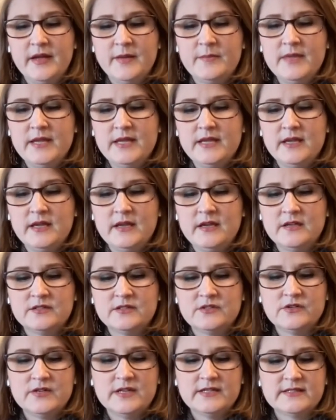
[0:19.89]
Making
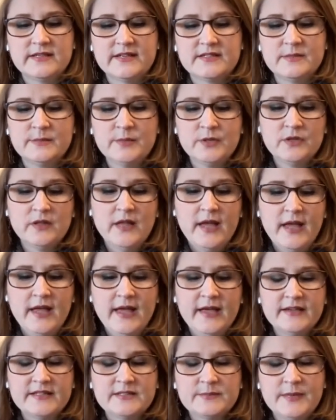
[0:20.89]
History Accessible,
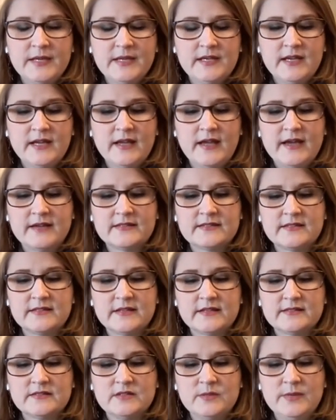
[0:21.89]
Expanding
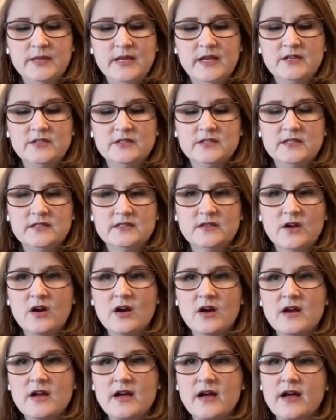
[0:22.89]
Access to PHC's
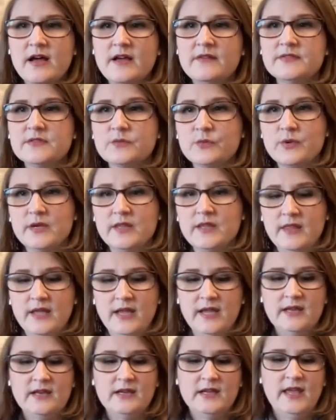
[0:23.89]
Archives with
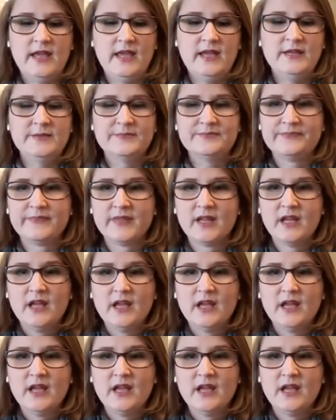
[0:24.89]
Hannah Cain.